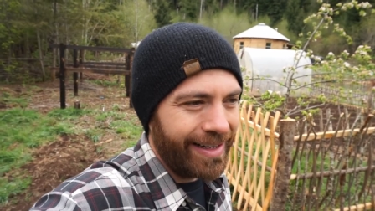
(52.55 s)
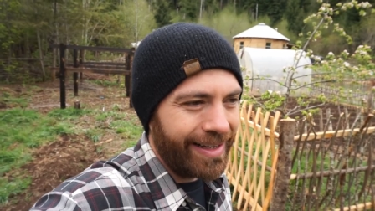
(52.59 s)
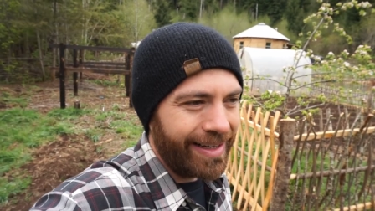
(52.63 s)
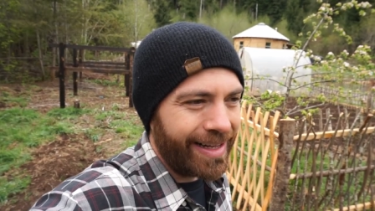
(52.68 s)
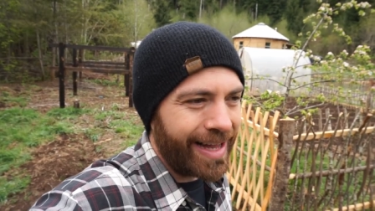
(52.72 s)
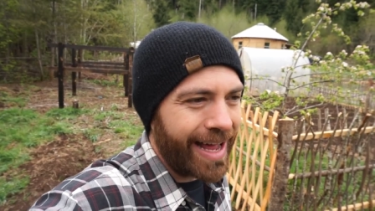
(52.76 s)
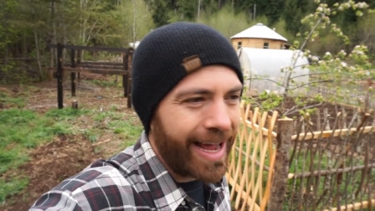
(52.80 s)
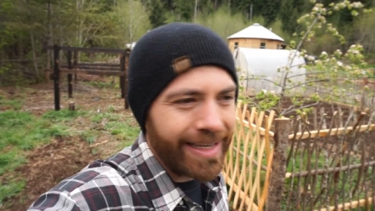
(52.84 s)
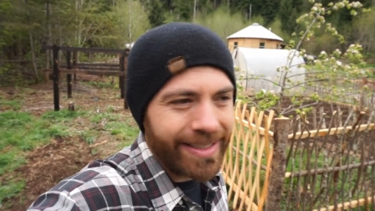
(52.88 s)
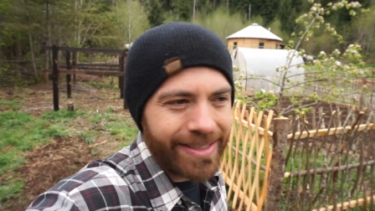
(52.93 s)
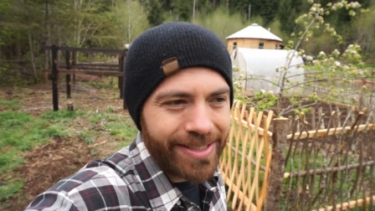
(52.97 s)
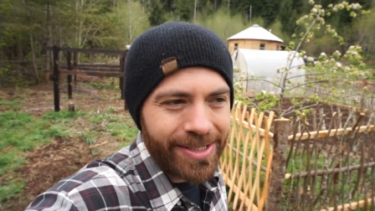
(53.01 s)

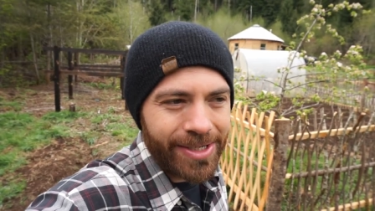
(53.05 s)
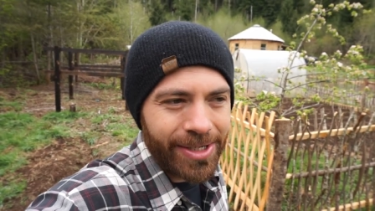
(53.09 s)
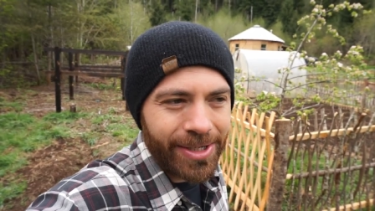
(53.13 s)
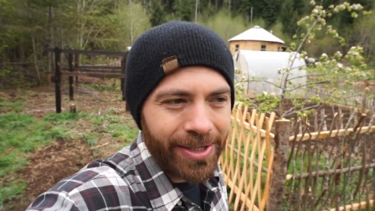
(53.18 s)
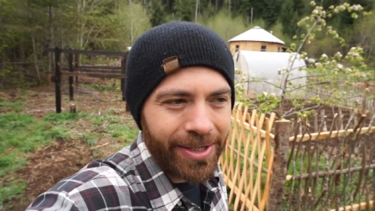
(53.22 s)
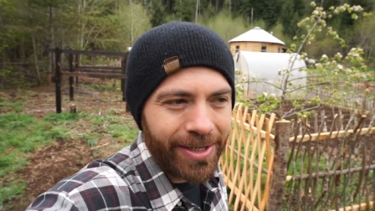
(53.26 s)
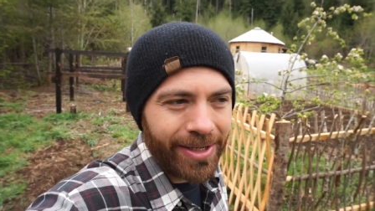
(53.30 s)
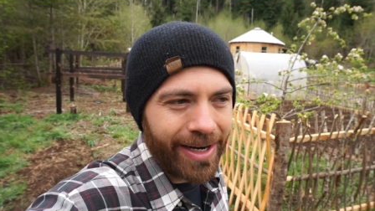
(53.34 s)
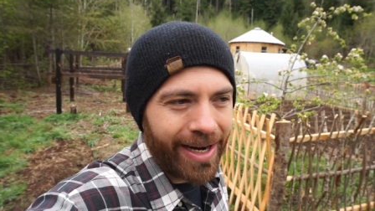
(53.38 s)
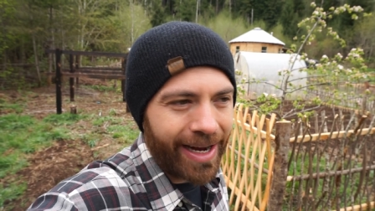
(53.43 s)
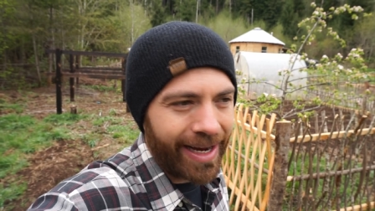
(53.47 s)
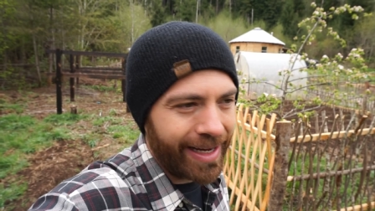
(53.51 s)
last
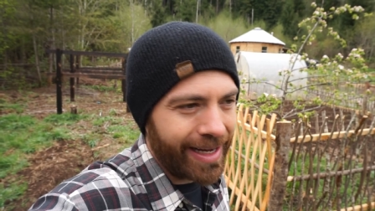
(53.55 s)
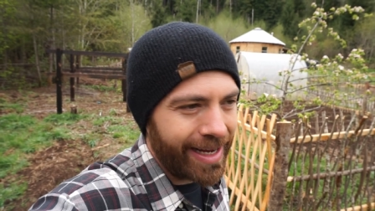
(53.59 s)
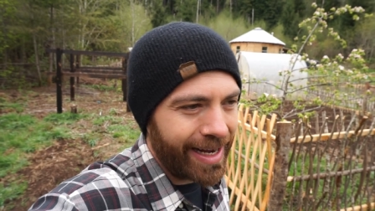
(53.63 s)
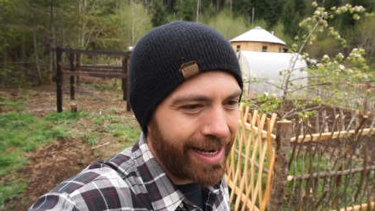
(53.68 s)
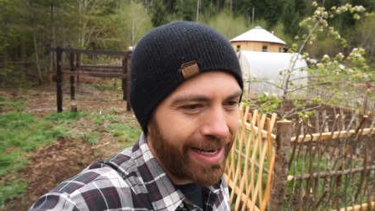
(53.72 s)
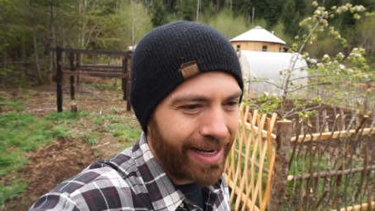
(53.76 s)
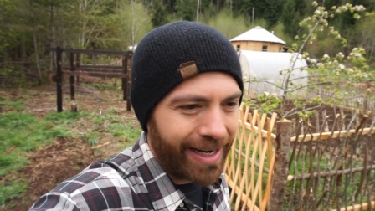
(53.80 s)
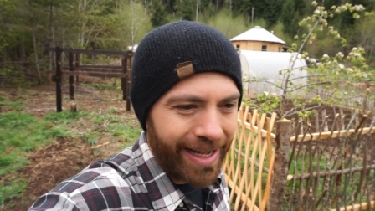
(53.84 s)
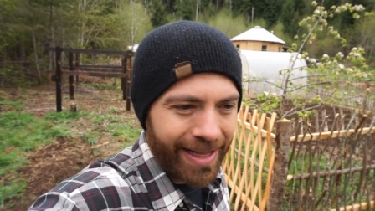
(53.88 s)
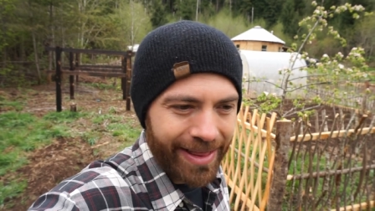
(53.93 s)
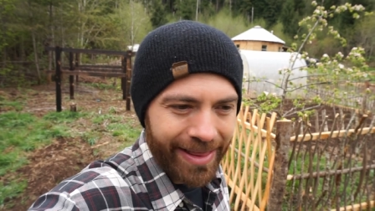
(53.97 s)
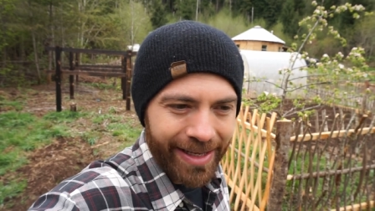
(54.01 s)
year I kind
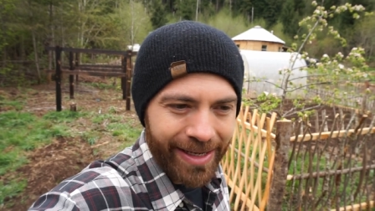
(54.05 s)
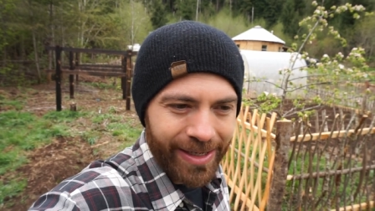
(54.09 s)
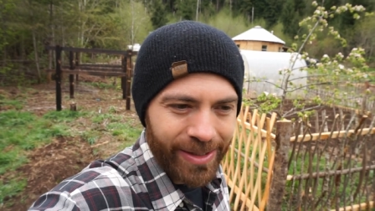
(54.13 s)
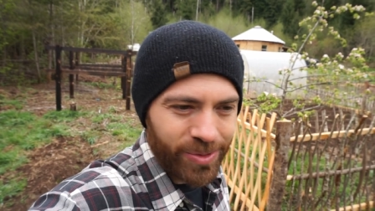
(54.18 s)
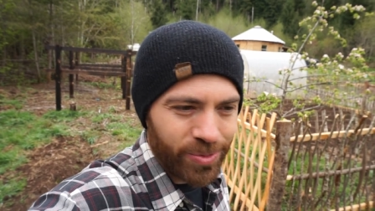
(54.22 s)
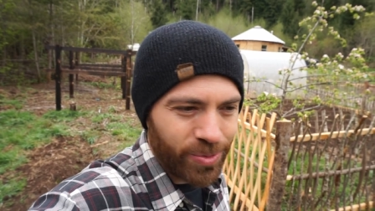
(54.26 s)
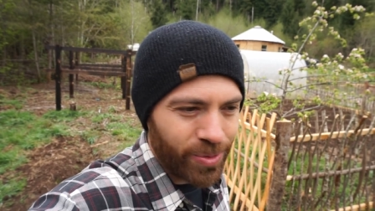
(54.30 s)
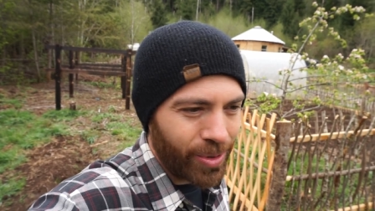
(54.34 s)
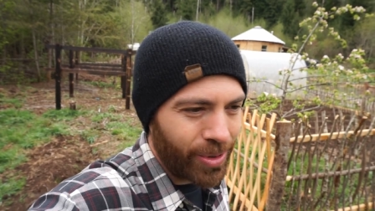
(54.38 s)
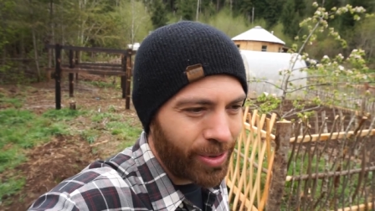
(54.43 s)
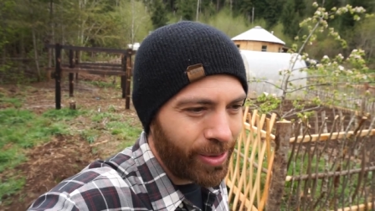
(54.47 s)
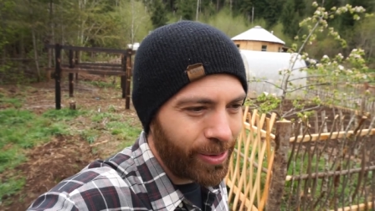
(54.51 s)
of let things
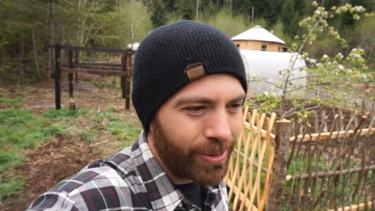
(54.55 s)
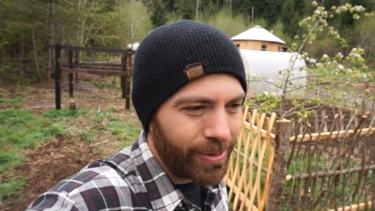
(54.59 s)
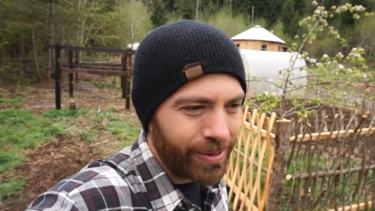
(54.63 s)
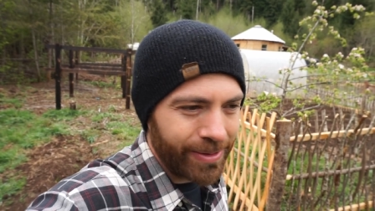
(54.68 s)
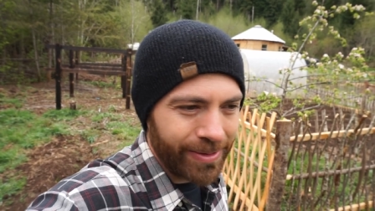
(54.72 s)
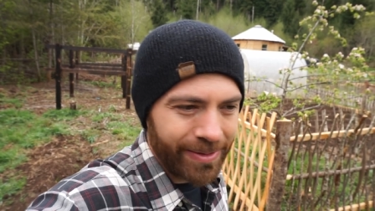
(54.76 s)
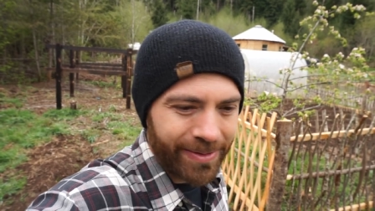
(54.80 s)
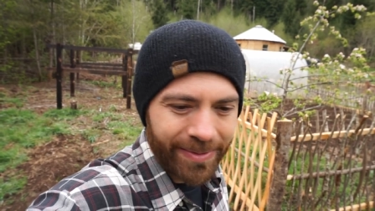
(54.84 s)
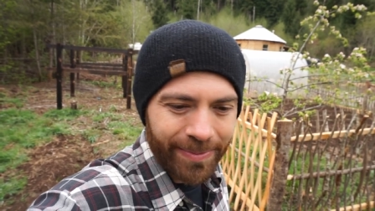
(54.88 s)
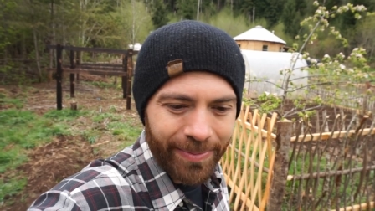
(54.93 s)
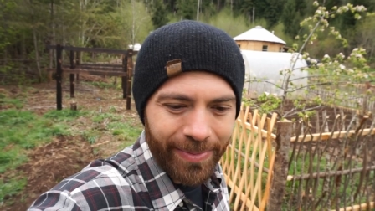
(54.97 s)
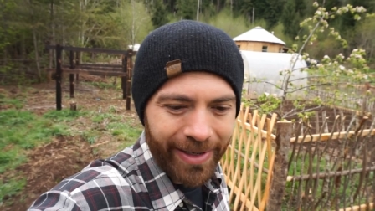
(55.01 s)

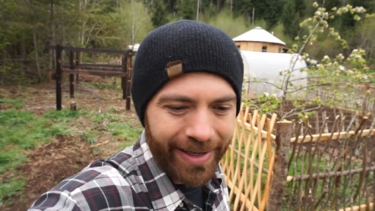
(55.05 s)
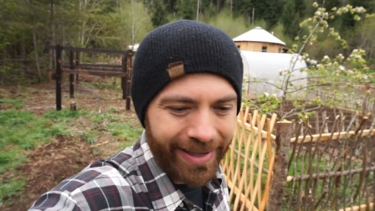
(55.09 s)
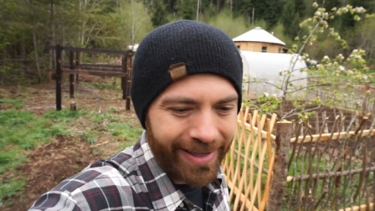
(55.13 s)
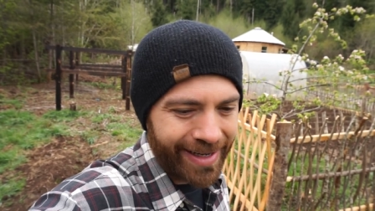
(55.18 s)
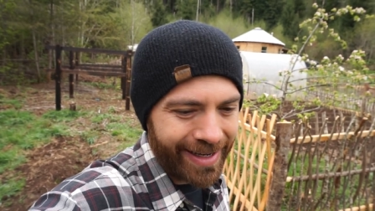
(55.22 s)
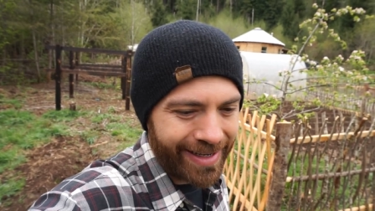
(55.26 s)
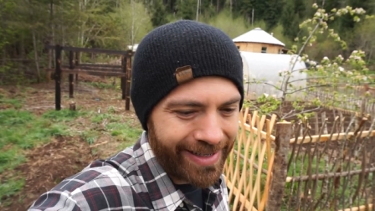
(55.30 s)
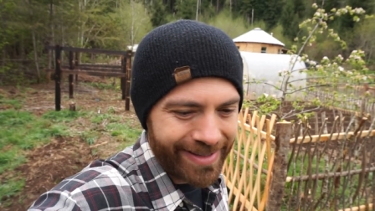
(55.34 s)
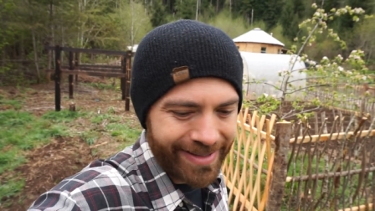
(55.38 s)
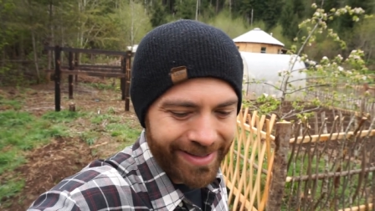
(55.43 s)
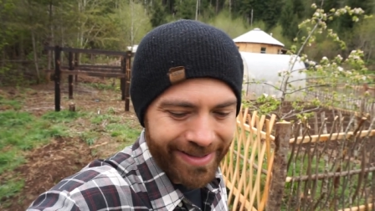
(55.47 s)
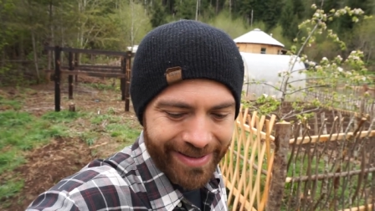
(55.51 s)
roll
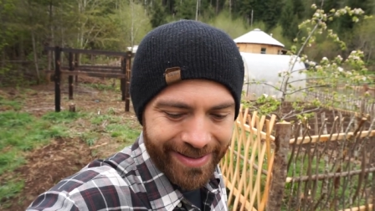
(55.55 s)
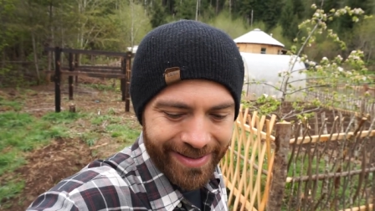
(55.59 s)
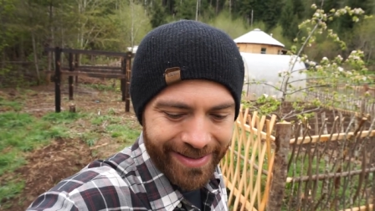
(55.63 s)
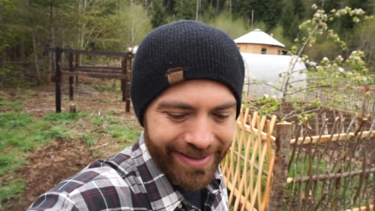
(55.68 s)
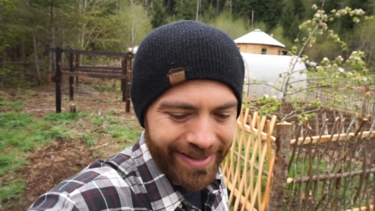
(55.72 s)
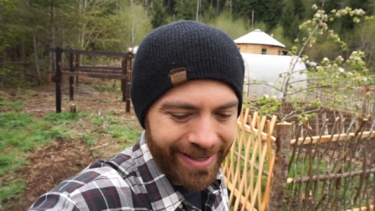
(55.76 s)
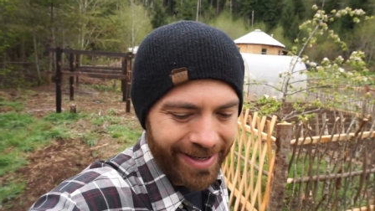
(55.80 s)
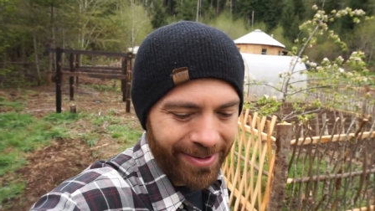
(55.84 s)
because,